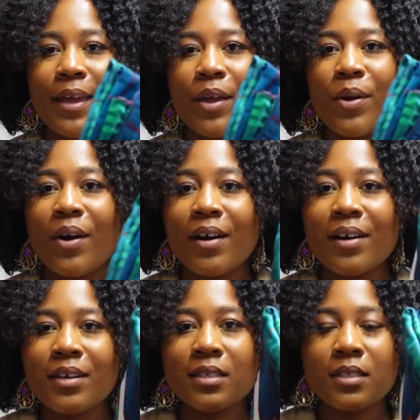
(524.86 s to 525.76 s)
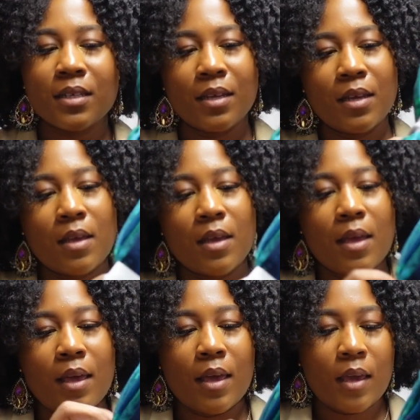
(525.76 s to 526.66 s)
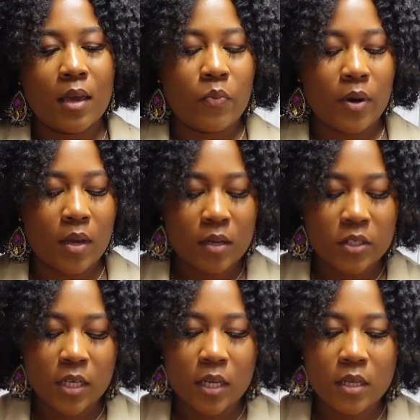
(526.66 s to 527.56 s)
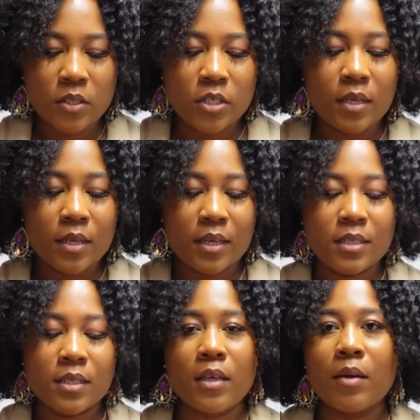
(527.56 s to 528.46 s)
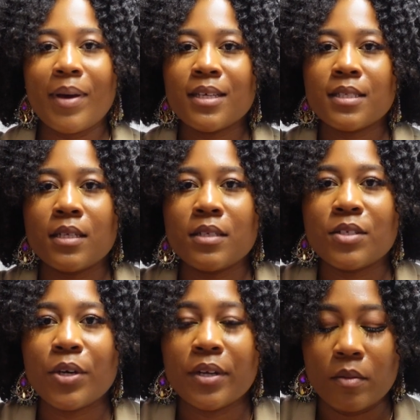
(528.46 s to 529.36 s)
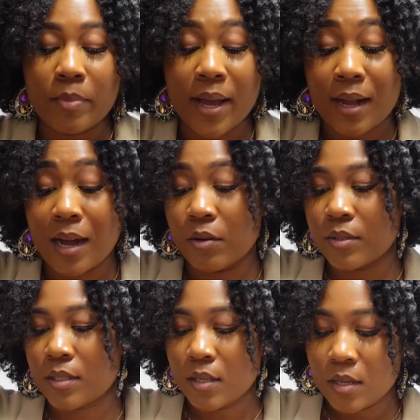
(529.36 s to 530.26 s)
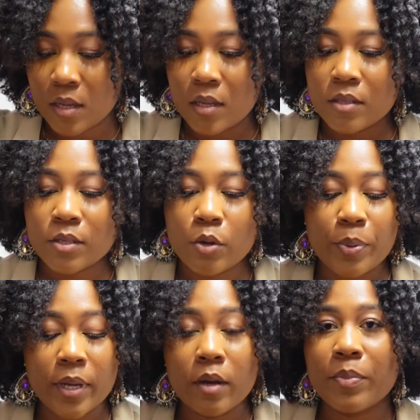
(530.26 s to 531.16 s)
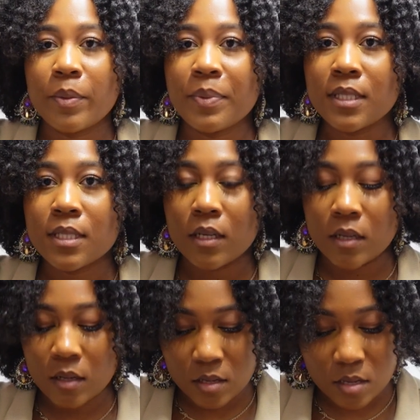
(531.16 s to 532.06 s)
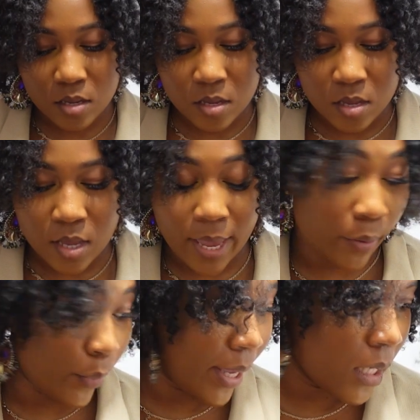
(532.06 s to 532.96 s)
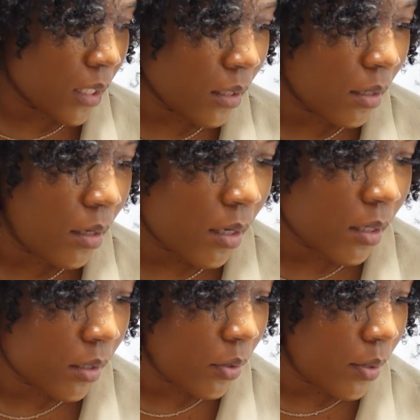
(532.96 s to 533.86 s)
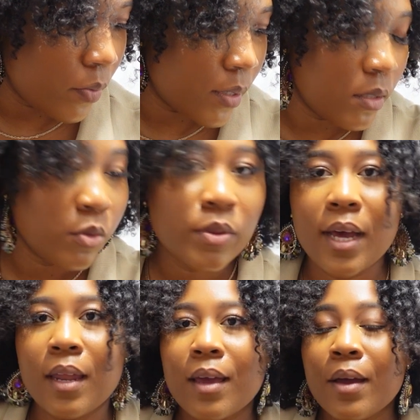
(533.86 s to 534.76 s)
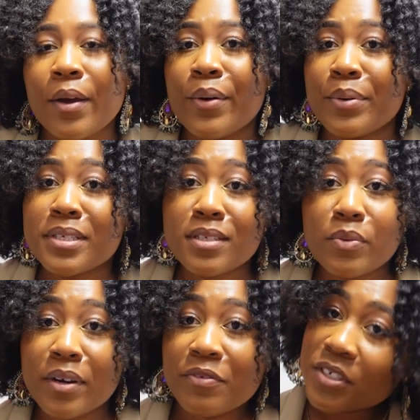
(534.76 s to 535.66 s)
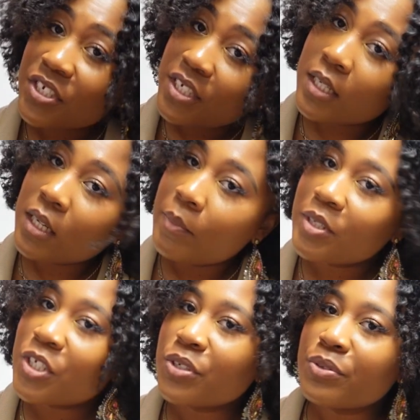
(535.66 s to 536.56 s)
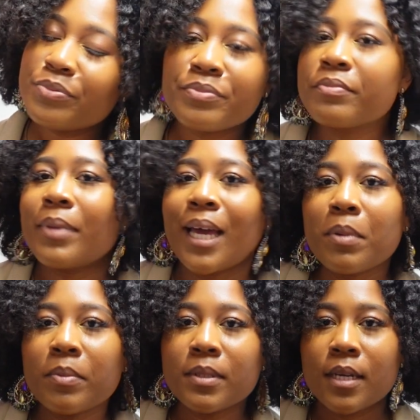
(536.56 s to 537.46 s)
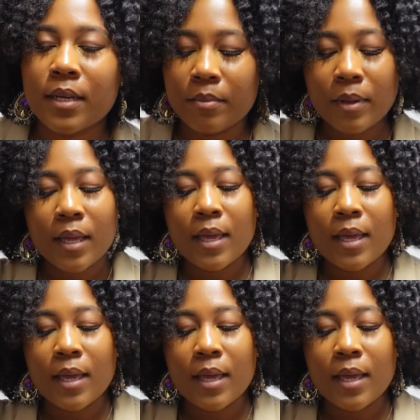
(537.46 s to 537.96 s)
I got and we're gonna change into them. I sent Donnell back out to go pick up the pizza and wings and so he went to do that. We're still waiting for G, but you know, black people time.